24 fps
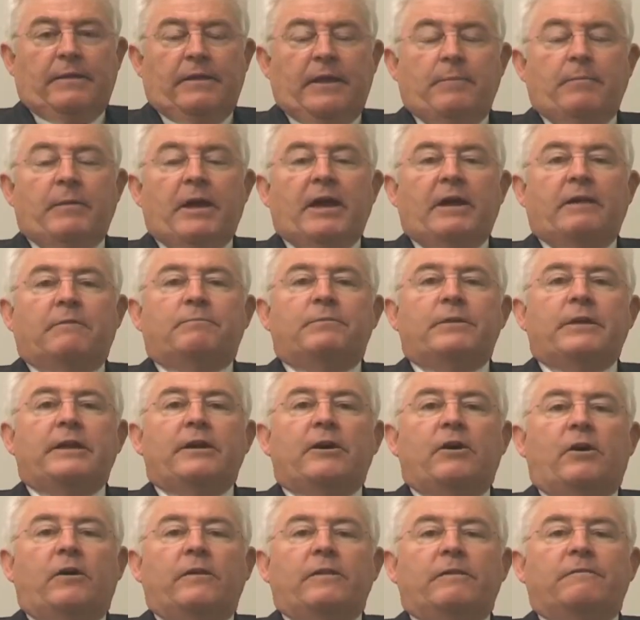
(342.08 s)
They may
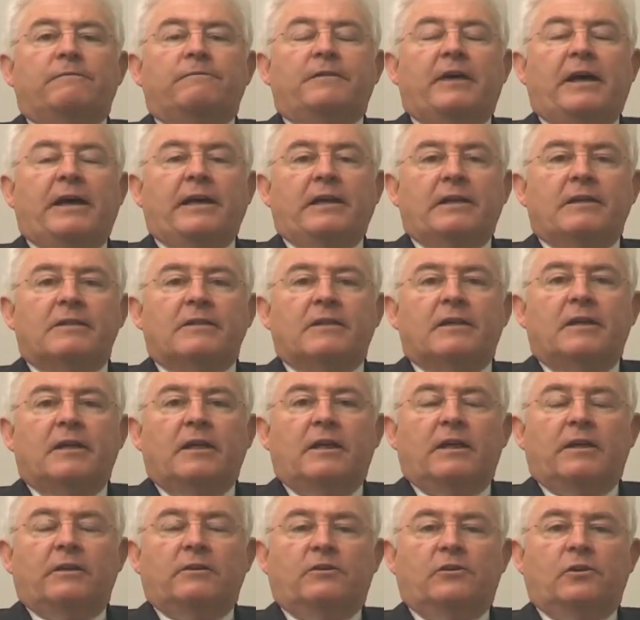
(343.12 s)
appear on the face
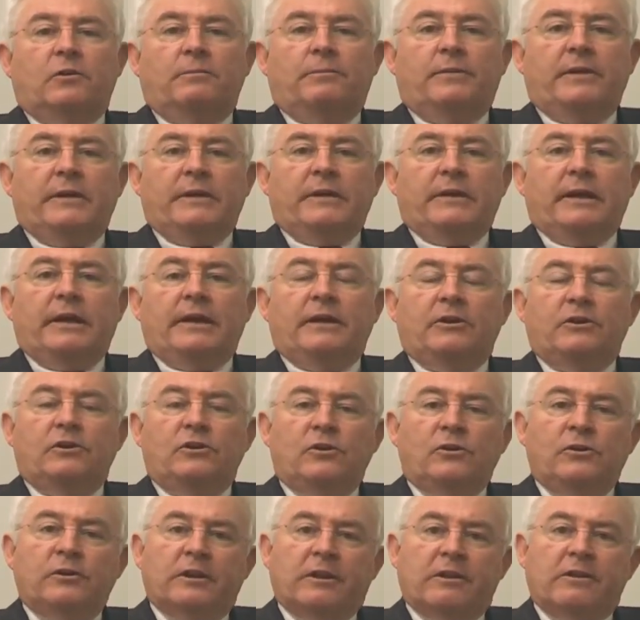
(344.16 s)
to be in
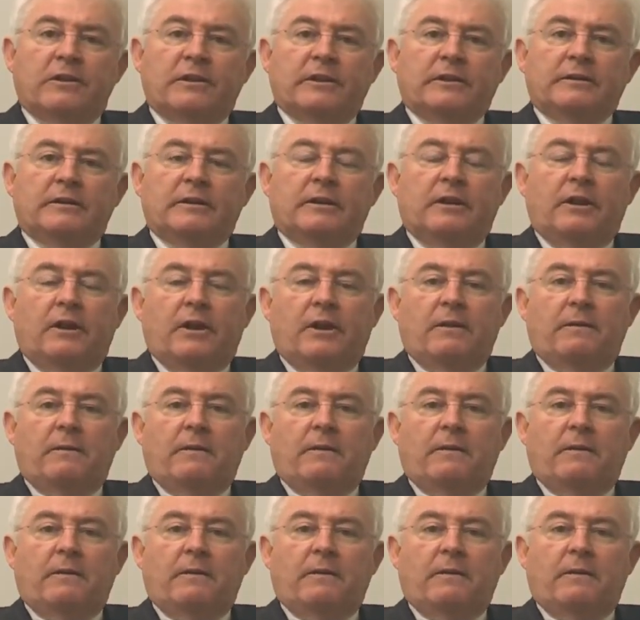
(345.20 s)
unison